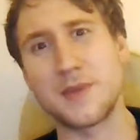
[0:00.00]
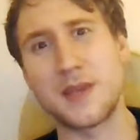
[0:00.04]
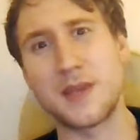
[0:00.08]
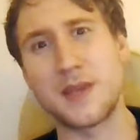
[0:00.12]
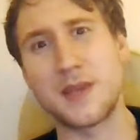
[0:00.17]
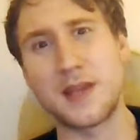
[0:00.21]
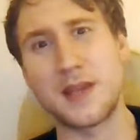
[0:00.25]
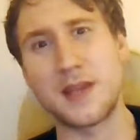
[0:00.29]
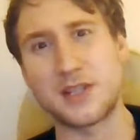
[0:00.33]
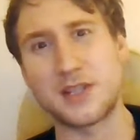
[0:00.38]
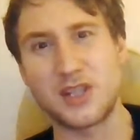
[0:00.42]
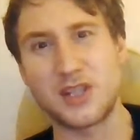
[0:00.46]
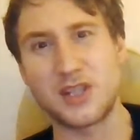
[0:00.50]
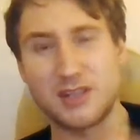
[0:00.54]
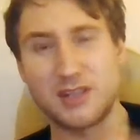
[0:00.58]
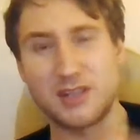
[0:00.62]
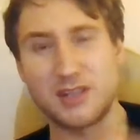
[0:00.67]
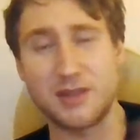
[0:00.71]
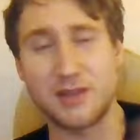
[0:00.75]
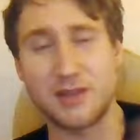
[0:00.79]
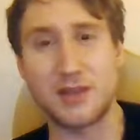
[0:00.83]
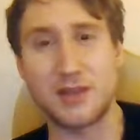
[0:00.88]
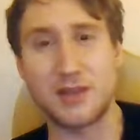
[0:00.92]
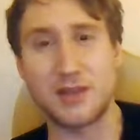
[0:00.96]
it's
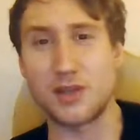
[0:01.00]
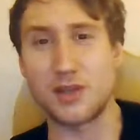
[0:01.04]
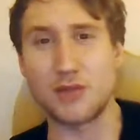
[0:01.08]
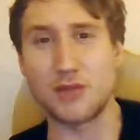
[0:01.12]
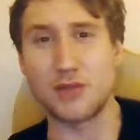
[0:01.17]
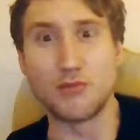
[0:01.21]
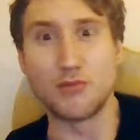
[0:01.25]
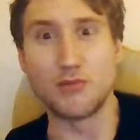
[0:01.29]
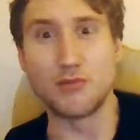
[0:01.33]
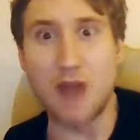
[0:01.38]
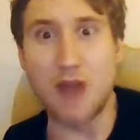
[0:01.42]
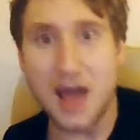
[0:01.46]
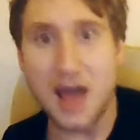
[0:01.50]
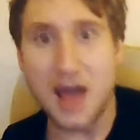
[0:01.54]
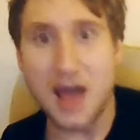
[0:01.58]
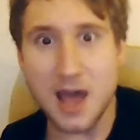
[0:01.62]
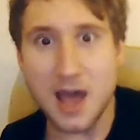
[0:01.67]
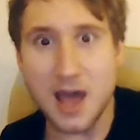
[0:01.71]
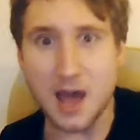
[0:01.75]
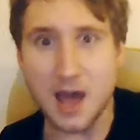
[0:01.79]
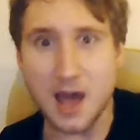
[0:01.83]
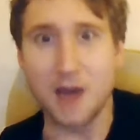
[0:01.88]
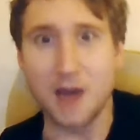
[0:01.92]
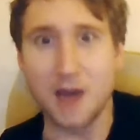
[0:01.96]
such a
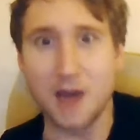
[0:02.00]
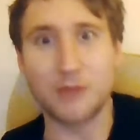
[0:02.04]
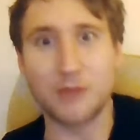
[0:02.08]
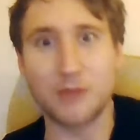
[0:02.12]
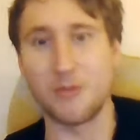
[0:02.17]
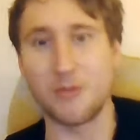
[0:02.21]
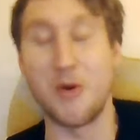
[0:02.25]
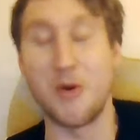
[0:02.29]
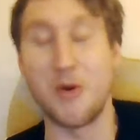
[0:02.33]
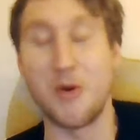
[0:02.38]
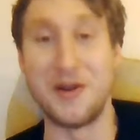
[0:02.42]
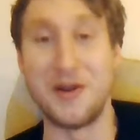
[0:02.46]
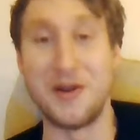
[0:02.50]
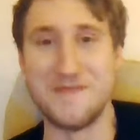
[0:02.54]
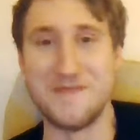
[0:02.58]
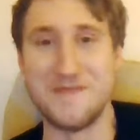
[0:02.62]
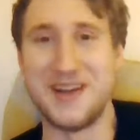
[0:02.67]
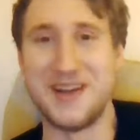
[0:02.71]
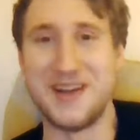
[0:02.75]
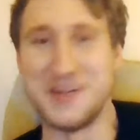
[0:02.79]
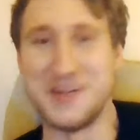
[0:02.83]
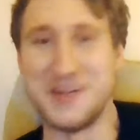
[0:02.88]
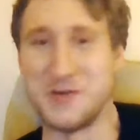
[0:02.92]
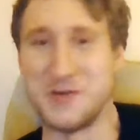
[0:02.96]
rare one in
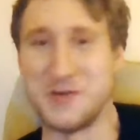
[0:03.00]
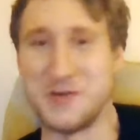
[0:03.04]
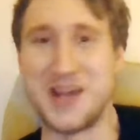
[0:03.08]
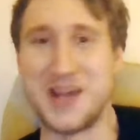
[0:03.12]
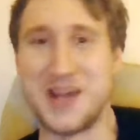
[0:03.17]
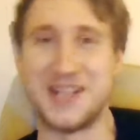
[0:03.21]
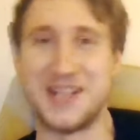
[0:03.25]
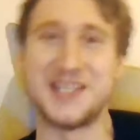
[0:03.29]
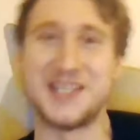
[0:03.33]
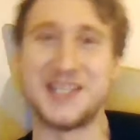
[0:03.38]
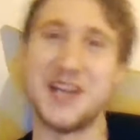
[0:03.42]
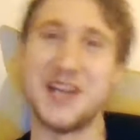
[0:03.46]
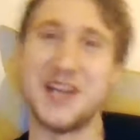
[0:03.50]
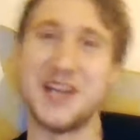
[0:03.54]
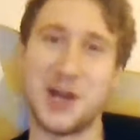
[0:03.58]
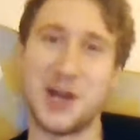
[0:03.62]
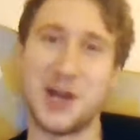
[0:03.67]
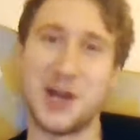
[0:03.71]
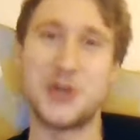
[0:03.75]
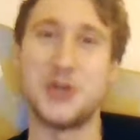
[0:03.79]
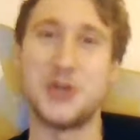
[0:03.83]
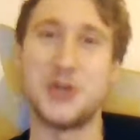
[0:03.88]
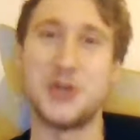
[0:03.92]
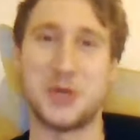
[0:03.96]
many ways, a
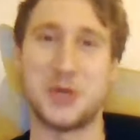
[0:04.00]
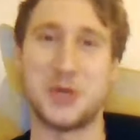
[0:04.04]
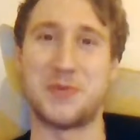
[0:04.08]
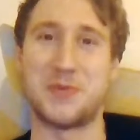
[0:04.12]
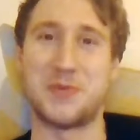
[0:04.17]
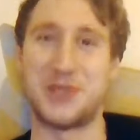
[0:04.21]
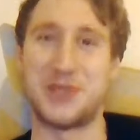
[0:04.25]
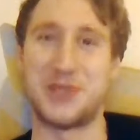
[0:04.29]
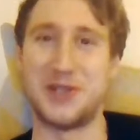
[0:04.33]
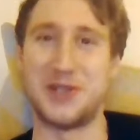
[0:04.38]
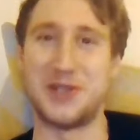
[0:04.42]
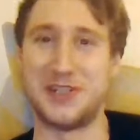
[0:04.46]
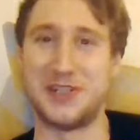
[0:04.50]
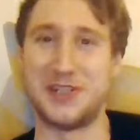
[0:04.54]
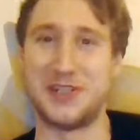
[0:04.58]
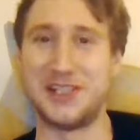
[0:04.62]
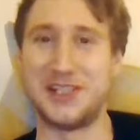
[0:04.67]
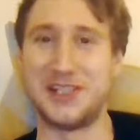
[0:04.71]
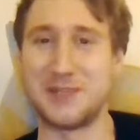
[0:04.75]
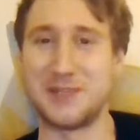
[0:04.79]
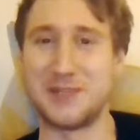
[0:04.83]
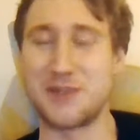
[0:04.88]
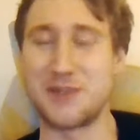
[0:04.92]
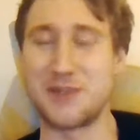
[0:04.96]
good opportunity
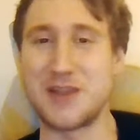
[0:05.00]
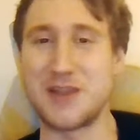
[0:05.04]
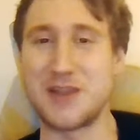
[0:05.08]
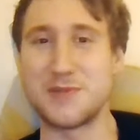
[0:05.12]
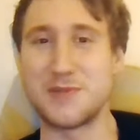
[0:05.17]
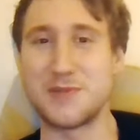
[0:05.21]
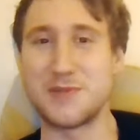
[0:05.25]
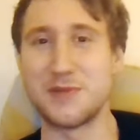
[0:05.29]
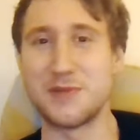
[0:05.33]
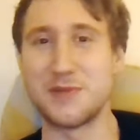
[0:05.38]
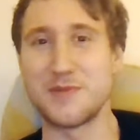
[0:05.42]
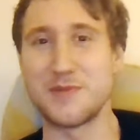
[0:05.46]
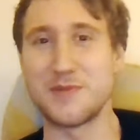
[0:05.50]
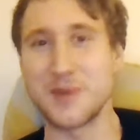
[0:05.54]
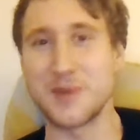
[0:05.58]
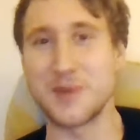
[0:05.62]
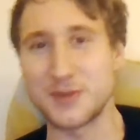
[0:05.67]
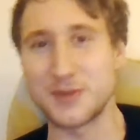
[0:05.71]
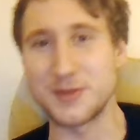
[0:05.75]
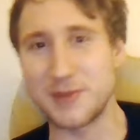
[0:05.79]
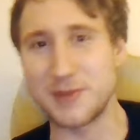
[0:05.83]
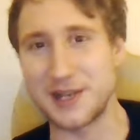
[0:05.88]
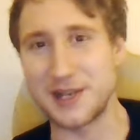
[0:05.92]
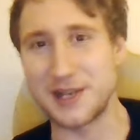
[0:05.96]
to break build for
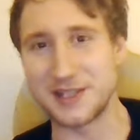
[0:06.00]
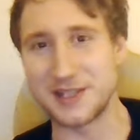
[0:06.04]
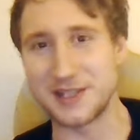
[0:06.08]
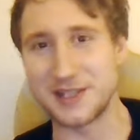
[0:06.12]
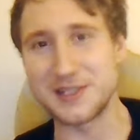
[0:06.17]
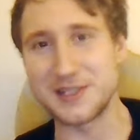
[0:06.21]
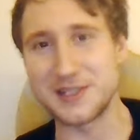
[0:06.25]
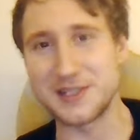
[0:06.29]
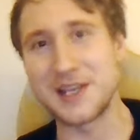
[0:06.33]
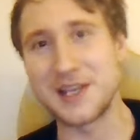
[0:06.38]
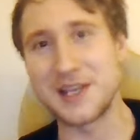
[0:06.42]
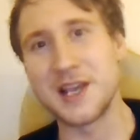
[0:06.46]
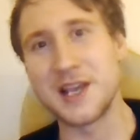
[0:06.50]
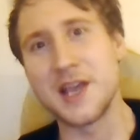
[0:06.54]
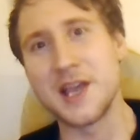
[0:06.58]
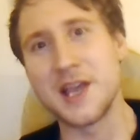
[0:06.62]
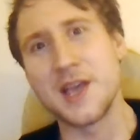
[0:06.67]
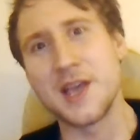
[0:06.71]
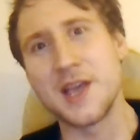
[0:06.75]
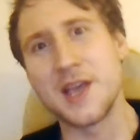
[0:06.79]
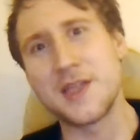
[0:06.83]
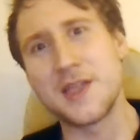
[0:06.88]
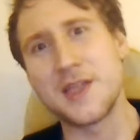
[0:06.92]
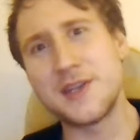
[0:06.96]
most players,
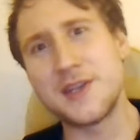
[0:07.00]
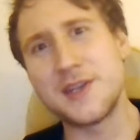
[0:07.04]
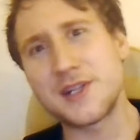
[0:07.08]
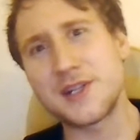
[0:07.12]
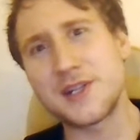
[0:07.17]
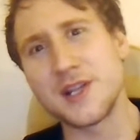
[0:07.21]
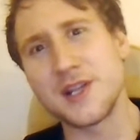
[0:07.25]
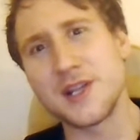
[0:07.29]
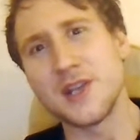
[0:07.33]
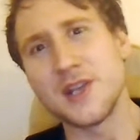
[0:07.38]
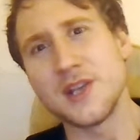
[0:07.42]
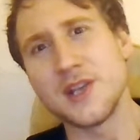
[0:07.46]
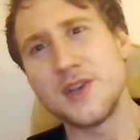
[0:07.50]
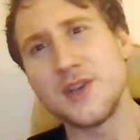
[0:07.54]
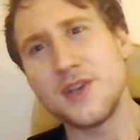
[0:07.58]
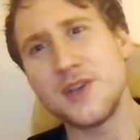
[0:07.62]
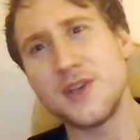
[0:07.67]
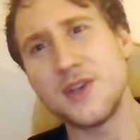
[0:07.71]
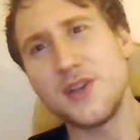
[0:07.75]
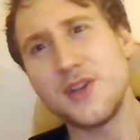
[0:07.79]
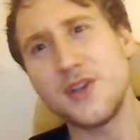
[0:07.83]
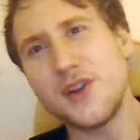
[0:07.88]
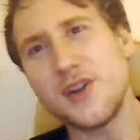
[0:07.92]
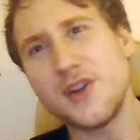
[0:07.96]
that
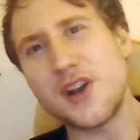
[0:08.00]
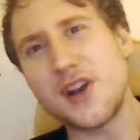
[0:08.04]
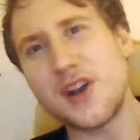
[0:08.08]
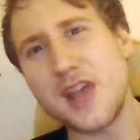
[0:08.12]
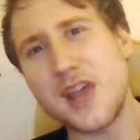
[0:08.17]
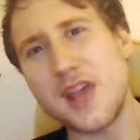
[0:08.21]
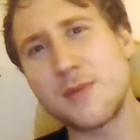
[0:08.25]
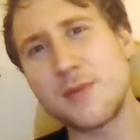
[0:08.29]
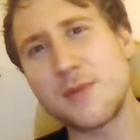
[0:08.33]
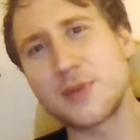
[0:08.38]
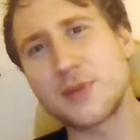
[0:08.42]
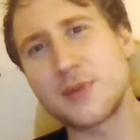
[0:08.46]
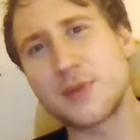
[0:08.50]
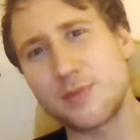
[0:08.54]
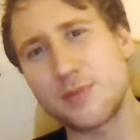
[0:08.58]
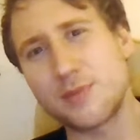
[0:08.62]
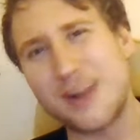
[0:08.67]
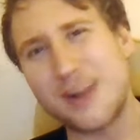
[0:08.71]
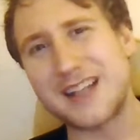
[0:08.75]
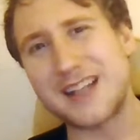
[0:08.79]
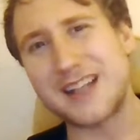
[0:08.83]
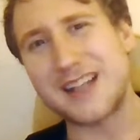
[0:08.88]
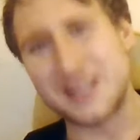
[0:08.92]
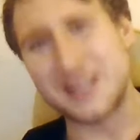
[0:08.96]
you're not able to
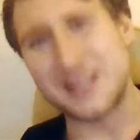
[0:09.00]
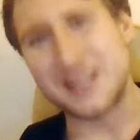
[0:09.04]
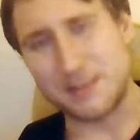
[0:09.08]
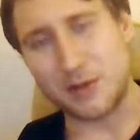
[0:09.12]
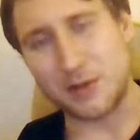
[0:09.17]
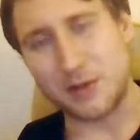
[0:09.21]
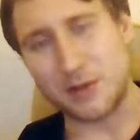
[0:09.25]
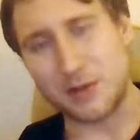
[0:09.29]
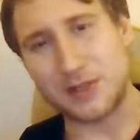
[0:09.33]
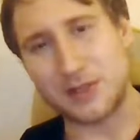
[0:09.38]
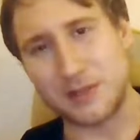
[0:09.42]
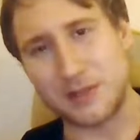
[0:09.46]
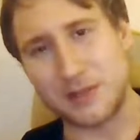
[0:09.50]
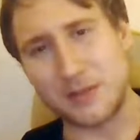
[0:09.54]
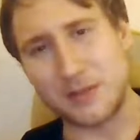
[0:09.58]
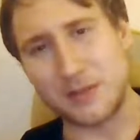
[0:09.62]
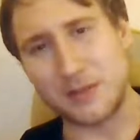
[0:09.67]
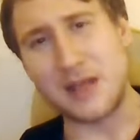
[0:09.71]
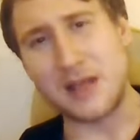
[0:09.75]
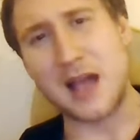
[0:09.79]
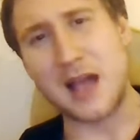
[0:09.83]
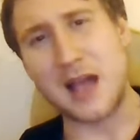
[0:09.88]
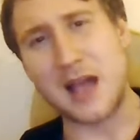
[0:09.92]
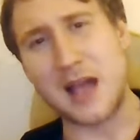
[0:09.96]
practice potting
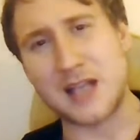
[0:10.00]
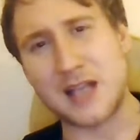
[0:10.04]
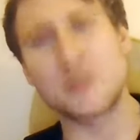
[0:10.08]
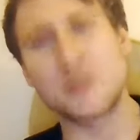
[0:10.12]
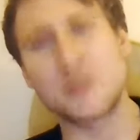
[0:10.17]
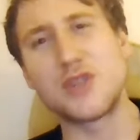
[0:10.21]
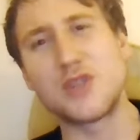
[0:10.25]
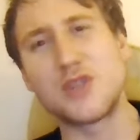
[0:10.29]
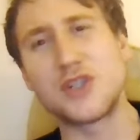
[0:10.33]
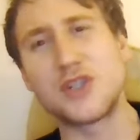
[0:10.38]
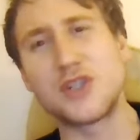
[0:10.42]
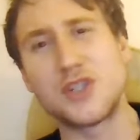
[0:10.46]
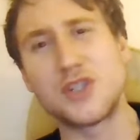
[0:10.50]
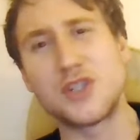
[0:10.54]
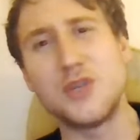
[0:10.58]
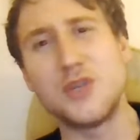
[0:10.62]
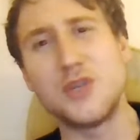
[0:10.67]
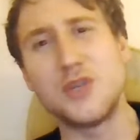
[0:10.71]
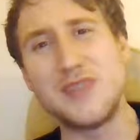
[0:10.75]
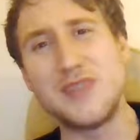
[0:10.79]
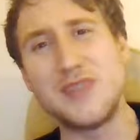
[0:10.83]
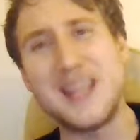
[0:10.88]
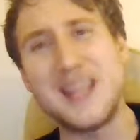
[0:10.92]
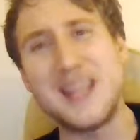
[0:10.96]
as much as you
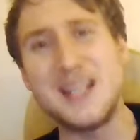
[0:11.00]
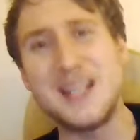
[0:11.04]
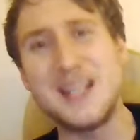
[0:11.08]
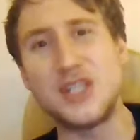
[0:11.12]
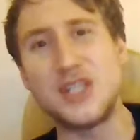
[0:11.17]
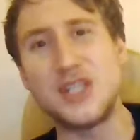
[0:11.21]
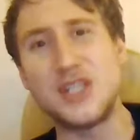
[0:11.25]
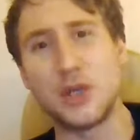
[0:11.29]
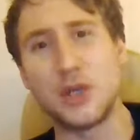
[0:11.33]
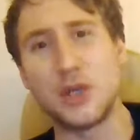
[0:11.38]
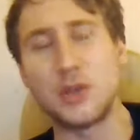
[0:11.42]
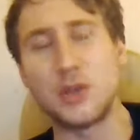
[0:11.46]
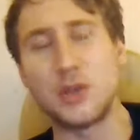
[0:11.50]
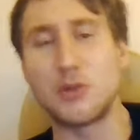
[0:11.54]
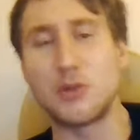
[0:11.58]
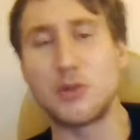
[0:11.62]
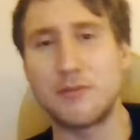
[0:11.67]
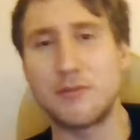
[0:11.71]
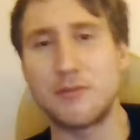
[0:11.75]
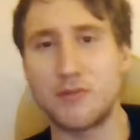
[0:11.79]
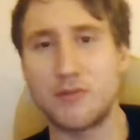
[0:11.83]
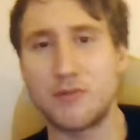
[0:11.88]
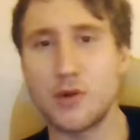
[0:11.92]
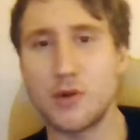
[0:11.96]
need to
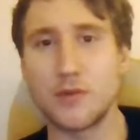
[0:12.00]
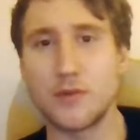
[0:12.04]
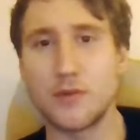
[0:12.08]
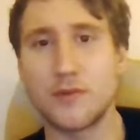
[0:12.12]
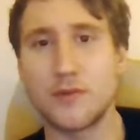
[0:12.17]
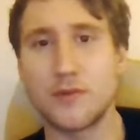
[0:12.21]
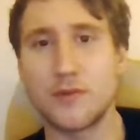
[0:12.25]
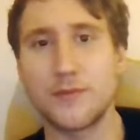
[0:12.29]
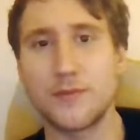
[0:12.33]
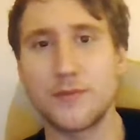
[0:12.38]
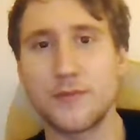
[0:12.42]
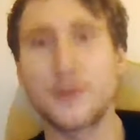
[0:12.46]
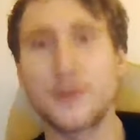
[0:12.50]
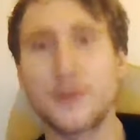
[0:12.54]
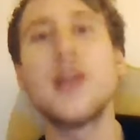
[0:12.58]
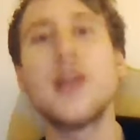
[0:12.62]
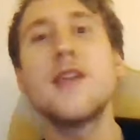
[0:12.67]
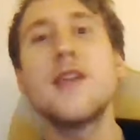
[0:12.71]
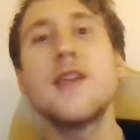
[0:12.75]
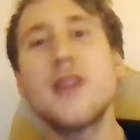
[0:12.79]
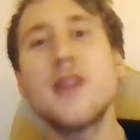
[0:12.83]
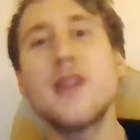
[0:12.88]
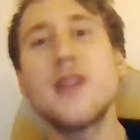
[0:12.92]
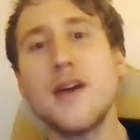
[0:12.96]
improve.
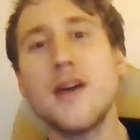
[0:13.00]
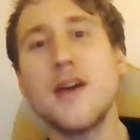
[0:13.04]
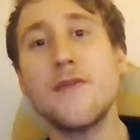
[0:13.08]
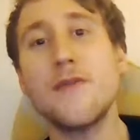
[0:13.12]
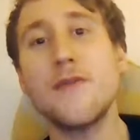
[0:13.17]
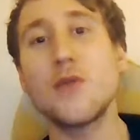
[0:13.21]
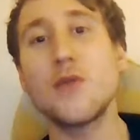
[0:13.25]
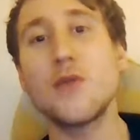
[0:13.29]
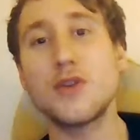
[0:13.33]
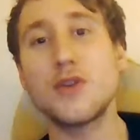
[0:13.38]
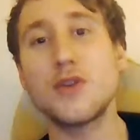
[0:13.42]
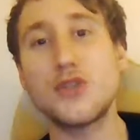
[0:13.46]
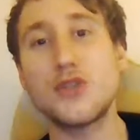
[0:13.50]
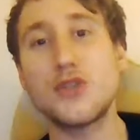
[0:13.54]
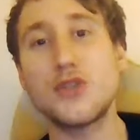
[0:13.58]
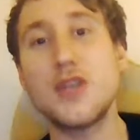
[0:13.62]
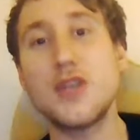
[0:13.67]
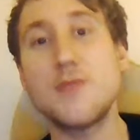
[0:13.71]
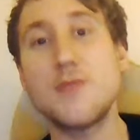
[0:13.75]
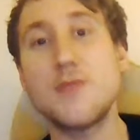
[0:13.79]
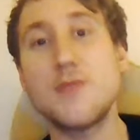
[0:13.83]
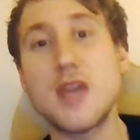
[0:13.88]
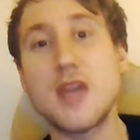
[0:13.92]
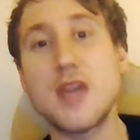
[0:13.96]
Therefore, you see
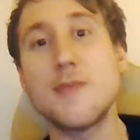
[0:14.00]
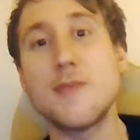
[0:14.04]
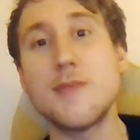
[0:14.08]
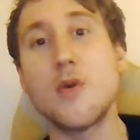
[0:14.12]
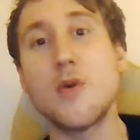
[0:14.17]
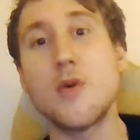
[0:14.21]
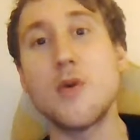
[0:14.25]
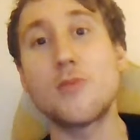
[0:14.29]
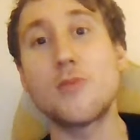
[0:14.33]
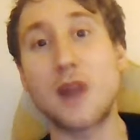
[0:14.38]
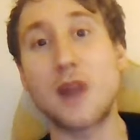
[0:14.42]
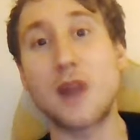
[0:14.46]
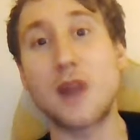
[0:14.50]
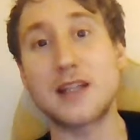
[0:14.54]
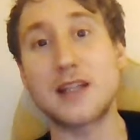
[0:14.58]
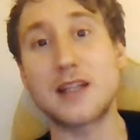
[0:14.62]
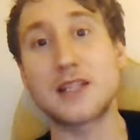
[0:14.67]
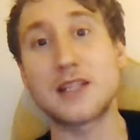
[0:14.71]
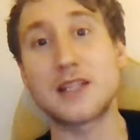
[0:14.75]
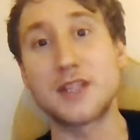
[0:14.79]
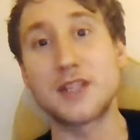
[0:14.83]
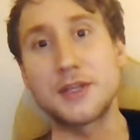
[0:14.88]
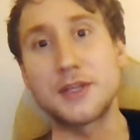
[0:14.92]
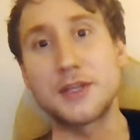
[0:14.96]
people
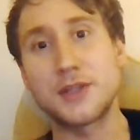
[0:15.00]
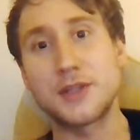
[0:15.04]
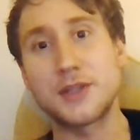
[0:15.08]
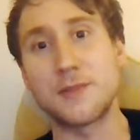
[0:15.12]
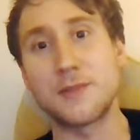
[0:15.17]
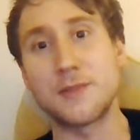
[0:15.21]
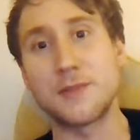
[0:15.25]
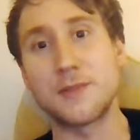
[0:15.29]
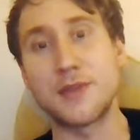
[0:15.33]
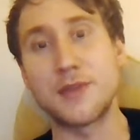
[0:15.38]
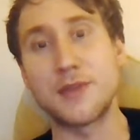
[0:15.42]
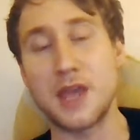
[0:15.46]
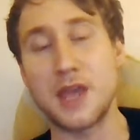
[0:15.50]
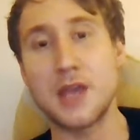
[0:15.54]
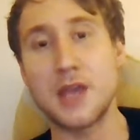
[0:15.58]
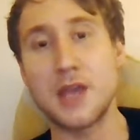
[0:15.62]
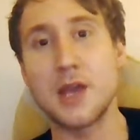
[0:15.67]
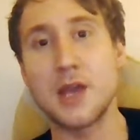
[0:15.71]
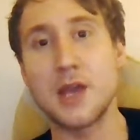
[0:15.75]
practicing something